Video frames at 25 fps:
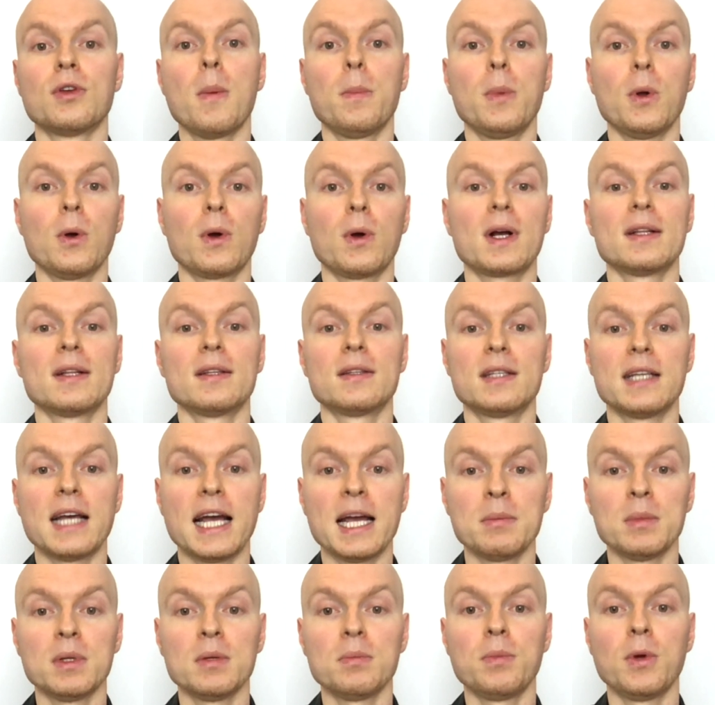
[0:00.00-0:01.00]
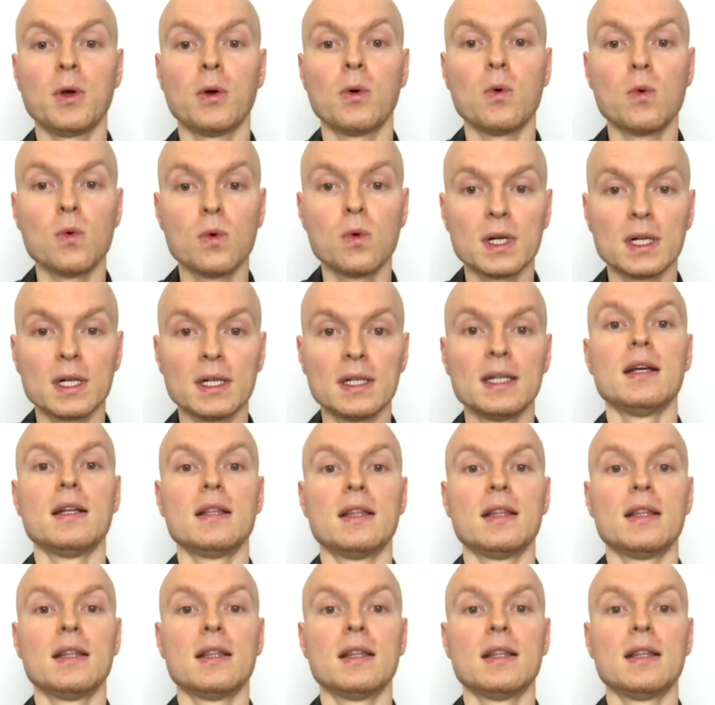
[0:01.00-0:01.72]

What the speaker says: per consignment, per order,